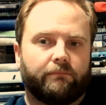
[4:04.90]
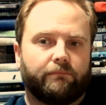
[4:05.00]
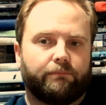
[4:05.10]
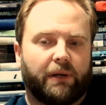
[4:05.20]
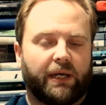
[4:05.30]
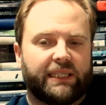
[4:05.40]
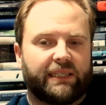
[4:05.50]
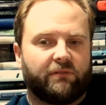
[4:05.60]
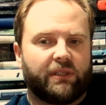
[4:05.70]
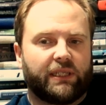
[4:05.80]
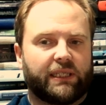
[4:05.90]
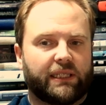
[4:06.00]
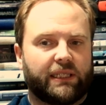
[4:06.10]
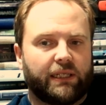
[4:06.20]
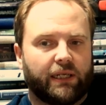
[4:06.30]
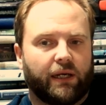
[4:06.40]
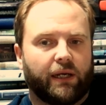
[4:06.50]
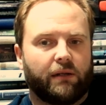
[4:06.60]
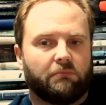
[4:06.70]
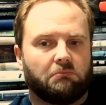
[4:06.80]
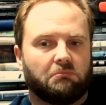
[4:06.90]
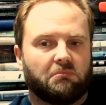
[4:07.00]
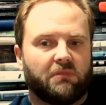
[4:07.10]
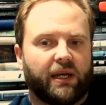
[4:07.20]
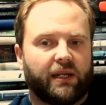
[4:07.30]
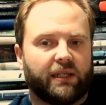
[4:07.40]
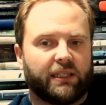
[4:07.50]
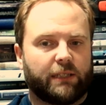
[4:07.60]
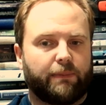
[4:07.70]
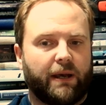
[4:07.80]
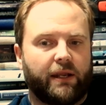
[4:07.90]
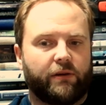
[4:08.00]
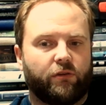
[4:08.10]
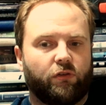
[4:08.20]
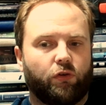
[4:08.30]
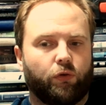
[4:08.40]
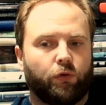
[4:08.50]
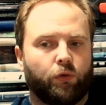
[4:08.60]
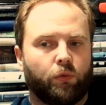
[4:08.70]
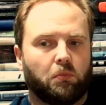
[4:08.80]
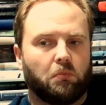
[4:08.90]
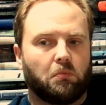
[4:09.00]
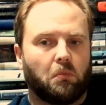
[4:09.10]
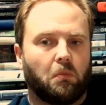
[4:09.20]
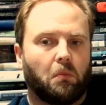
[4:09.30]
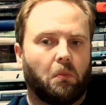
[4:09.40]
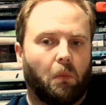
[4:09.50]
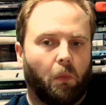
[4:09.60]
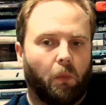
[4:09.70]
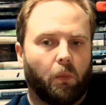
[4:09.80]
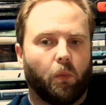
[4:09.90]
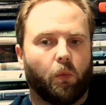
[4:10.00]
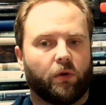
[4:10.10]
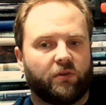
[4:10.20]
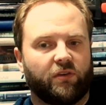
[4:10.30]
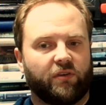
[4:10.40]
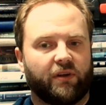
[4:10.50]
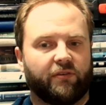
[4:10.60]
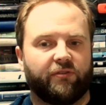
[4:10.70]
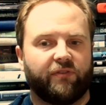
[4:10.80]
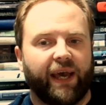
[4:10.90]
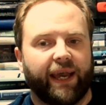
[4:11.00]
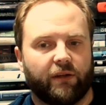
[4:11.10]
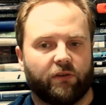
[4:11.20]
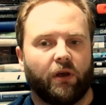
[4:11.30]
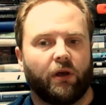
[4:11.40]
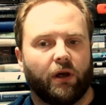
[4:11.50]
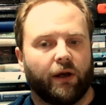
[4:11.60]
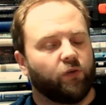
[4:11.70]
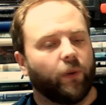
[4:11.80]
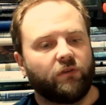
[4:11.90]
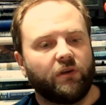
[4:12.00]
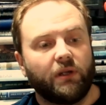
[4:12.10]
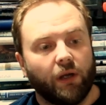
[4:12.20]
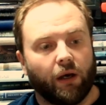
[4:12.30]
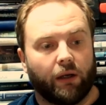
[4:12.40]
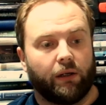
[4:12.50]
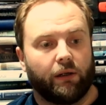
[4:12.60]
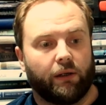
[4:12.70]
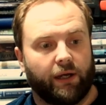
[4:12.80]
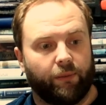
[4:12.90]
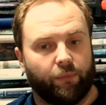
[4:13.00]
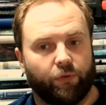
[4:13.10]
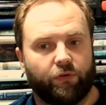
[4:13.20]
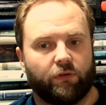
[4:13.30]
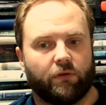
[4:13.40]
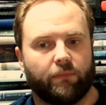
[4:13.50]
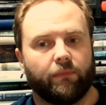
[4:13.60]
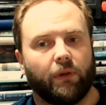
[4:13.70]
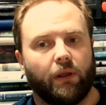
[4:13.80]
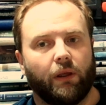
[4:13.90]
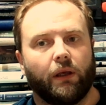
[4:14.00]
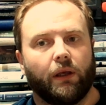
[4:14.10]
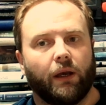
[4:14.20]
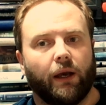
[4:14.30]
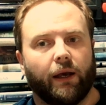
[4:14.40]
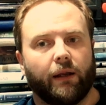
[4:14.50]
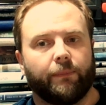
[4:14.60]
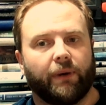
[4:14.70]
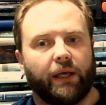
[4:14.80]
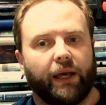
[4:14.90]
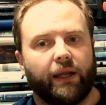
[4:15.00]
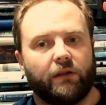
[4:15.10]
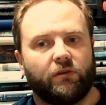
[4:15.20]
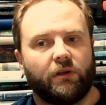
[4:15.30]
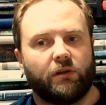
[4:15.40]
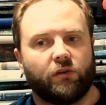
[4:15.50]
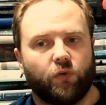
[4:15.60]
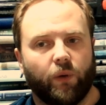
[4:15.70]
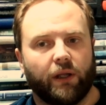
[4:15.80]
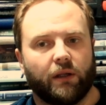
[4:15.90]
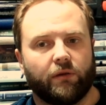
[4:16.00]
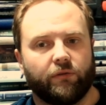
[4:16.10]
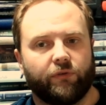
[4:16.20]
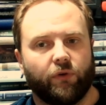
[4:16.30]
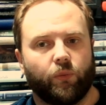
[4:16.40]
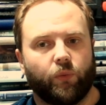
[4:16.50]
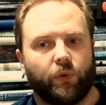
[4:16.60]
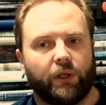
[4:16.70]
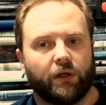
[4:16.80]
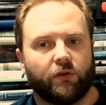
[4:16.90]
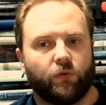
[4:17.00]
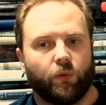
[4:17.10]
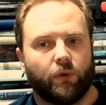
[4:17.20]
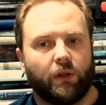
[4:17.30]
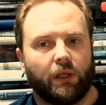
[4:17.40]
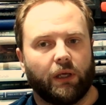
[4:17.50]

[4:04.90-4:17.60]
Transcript: By 1769, that has expanded to what is in effect a 29 admiral system. And by 1812, we are talking